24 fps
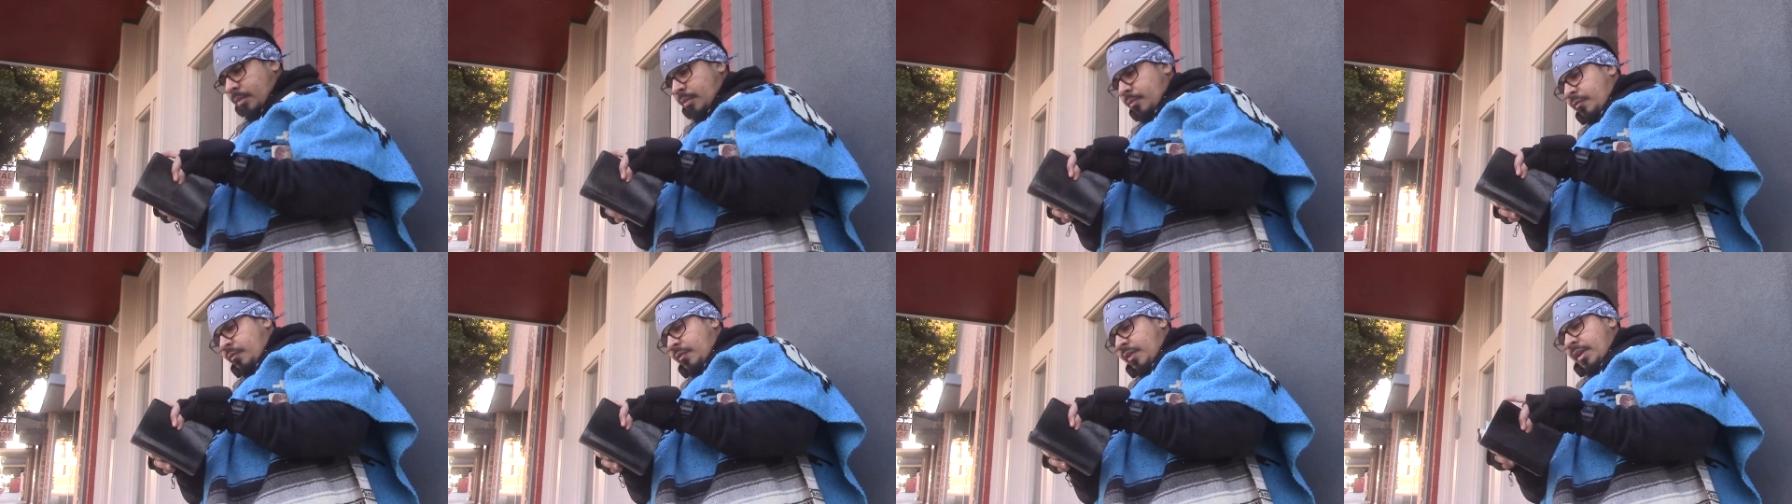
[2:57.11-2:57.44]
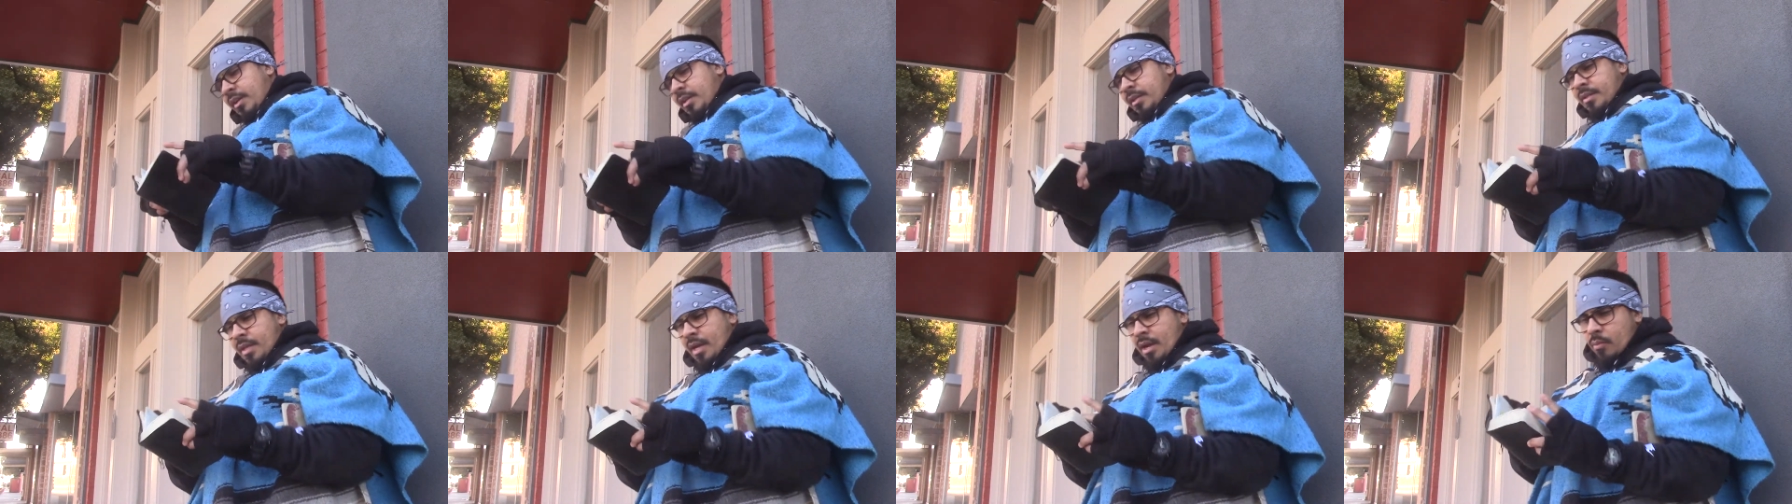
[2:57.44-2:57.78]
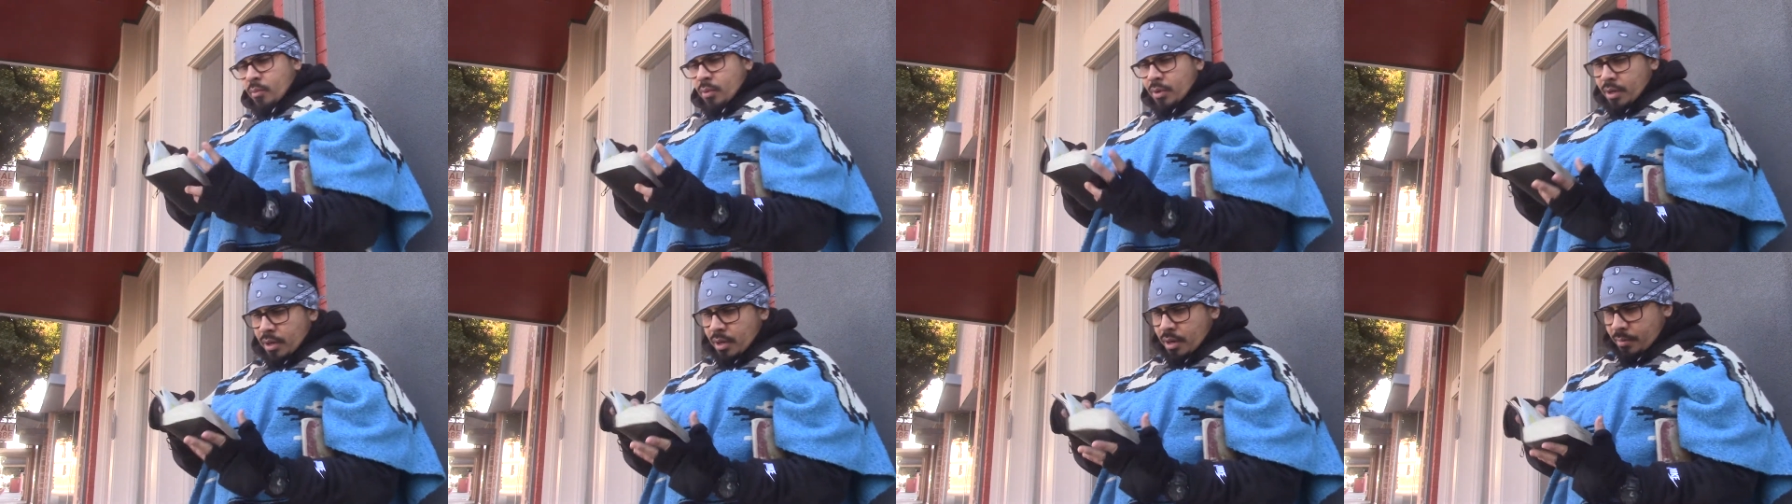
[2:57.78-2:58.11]
Finish
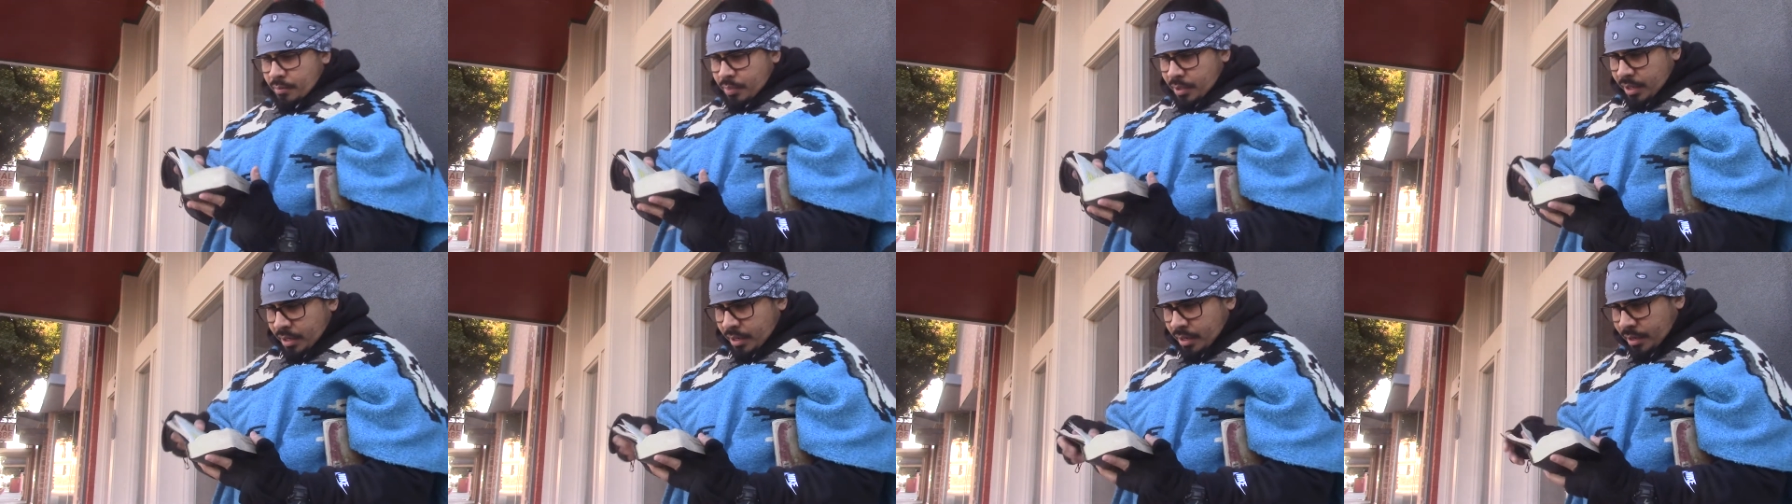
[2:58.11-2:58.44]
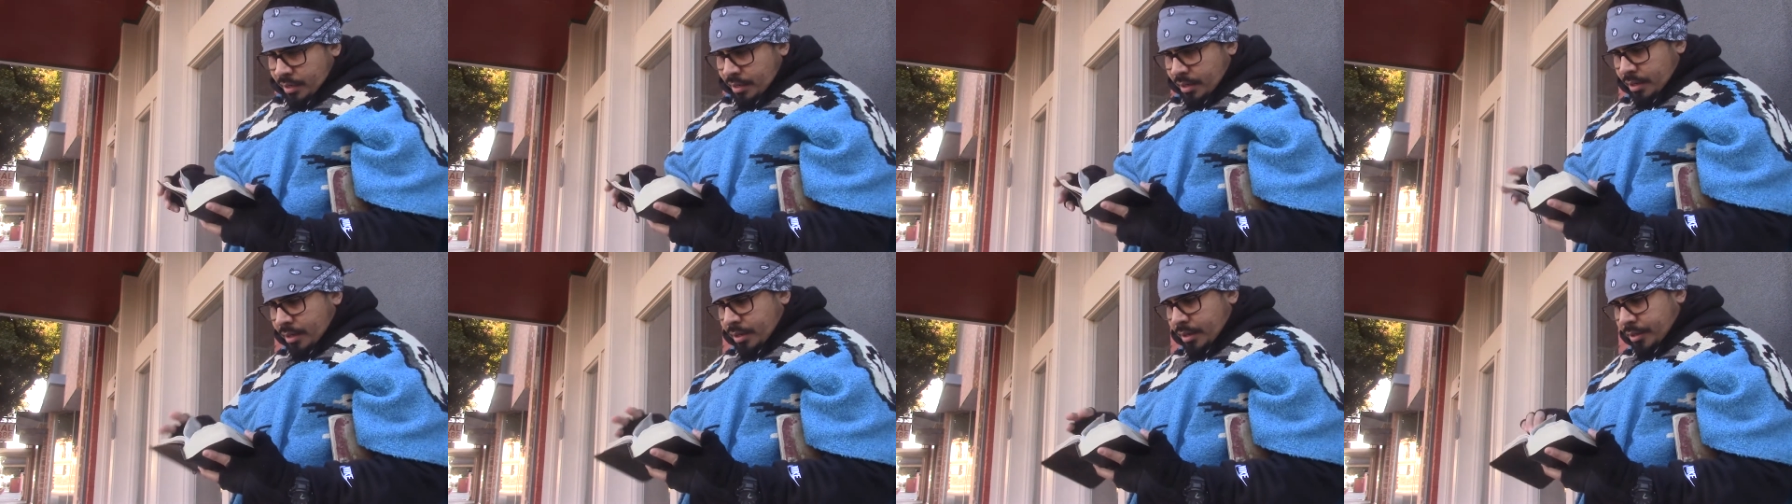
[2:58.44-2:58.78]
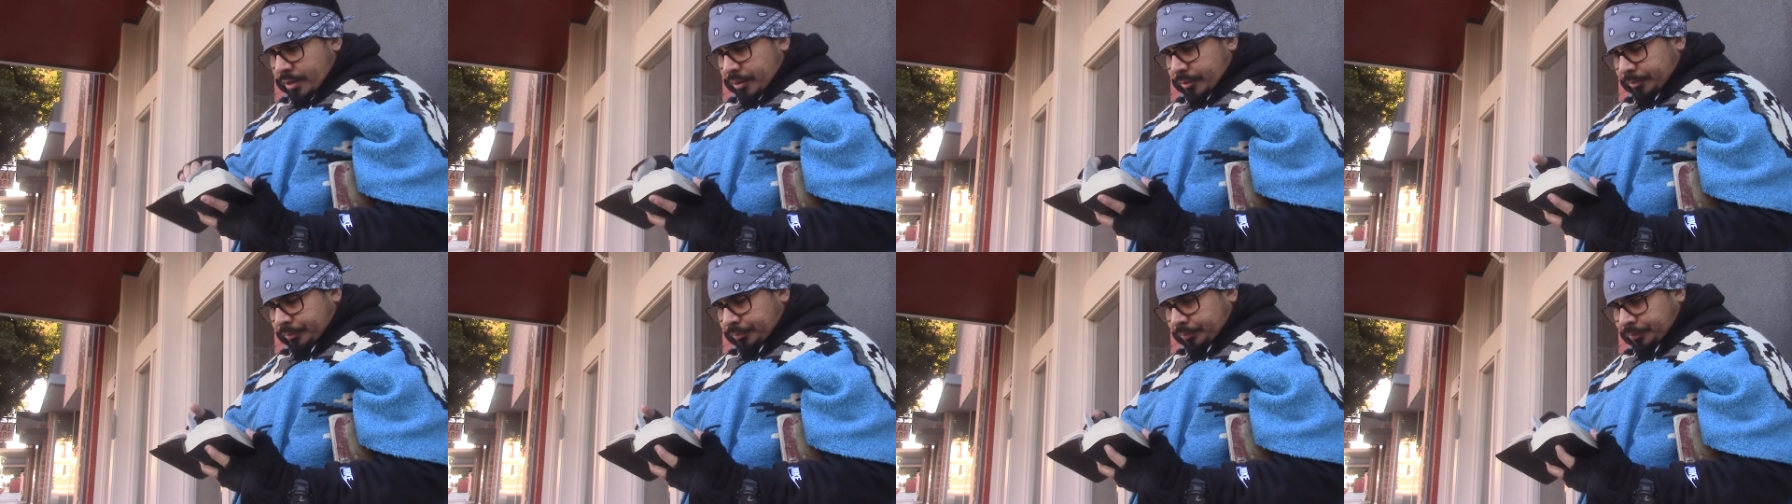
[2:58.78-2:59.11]
that one up here in
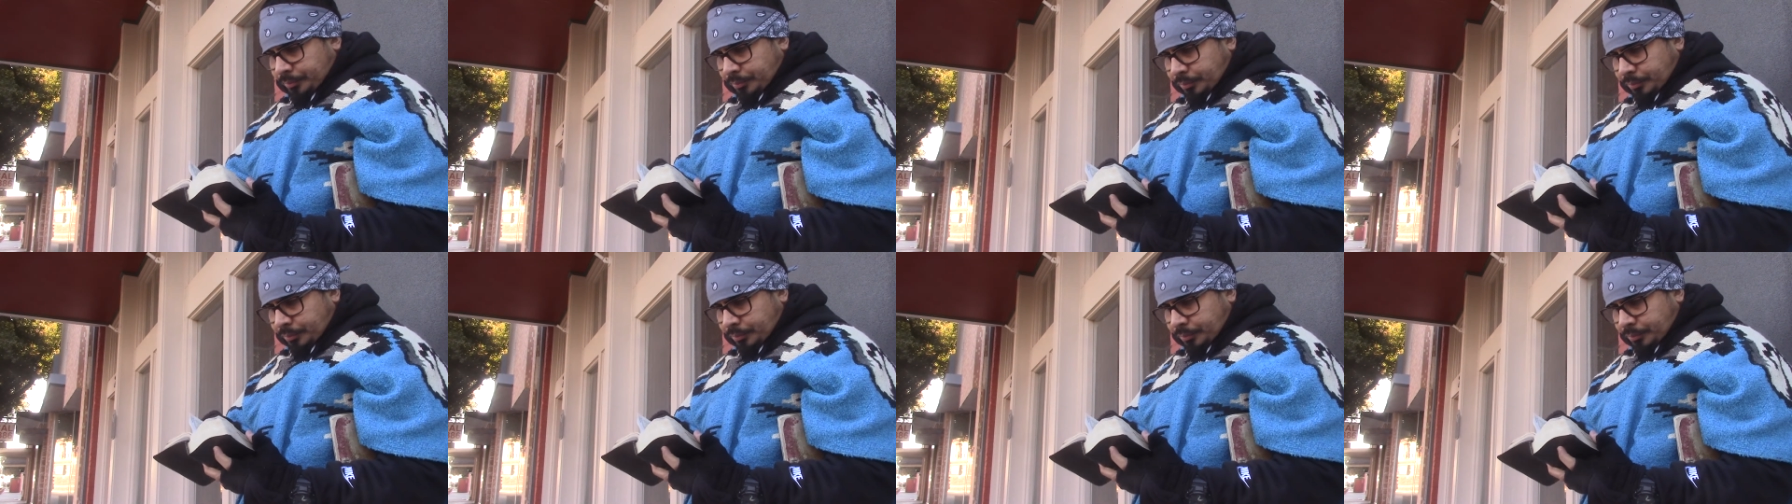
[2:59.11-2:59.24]
uh,